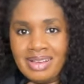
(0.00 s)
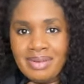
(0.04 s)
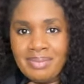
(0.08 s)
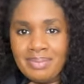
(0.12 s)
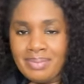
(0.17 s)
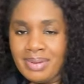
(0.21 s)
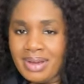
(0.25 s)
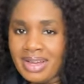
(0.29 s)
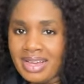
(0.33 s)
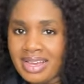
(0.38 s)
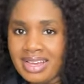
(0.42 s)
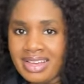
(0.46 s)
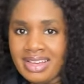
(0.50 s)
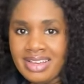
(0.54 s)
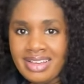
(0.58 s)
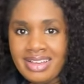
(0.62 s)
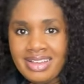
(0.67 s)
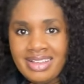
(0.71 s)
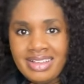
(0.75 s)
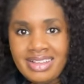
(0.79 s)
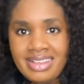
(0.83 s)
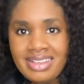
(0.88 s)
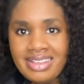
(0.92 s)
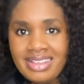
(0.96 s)
But
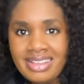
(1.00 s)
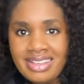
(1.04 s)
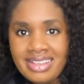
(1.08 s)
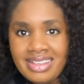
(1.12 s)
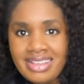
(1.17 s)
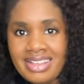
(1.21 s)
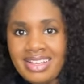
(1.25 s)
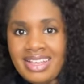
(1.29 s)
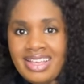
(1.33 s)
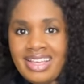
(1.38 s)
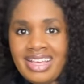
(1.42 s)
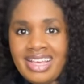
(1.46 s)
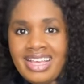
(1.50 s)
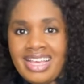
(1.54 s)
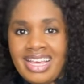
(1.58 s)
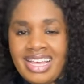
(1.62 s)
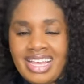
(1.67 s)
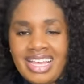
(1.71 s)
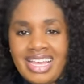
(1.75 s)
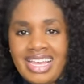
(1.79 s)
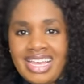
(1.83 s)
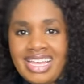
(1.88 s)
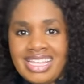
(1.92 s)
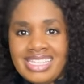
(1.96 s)

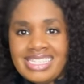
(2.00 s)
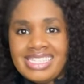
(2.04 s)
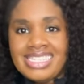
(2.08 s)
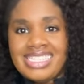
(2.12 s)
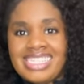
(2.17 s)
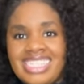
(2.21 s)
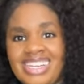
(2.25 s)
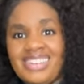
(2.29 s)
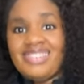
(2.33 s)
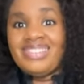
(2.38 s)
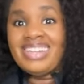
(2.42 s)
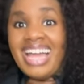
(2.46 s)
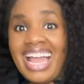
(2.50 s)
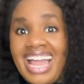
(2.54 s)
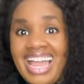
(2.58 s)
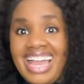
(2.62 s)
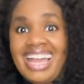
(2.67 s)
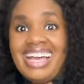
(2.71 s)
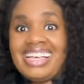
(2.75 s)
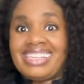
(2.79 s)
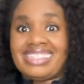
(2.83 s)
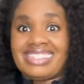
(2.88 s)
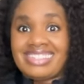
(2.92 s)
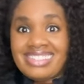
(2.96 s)
it's still not
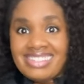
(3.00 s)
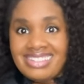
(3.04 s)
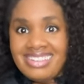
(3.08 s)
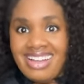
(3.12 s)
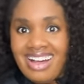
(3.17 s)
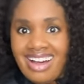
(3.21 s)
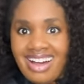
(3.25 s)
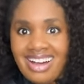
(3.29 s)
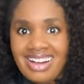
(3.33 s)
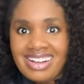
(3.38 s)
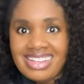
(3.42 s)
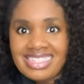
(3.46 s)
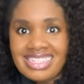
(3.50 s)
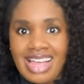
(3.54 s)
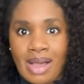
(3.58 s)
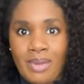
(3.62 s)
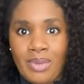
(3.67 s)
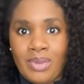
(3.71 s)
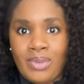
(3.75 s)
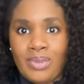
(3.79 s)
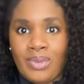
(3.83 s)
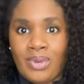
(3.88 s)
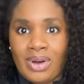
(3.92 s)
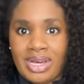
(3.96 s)
as snug as I
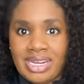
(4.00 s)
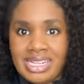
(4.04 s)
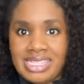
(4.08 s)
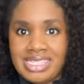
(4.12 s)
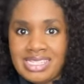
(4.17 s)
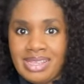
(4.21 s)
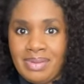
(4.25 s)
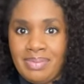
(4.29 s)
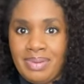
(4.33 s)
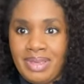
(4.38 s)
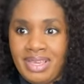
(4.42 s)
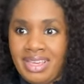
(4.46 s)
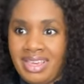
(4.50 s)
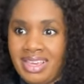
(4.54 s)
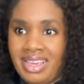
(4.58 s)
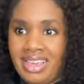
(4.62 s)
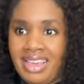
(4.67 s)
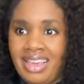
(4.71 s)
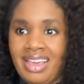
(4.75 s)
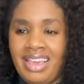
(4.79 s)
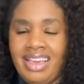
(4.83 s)
would want it to be.